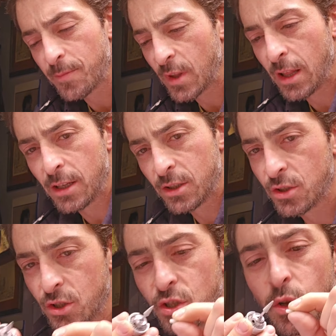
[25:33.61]
I like to
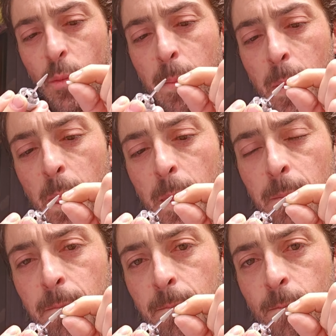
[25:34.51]
just go
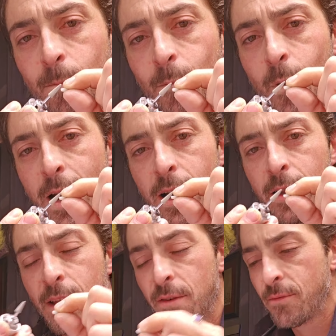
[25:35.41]
right
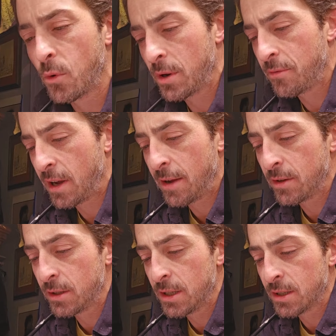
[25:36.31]
on that 45
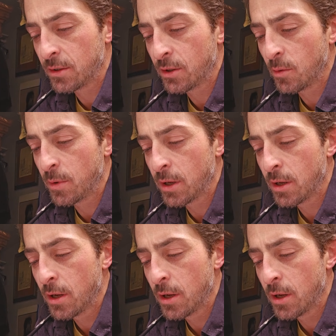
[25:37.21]
at least a little bit.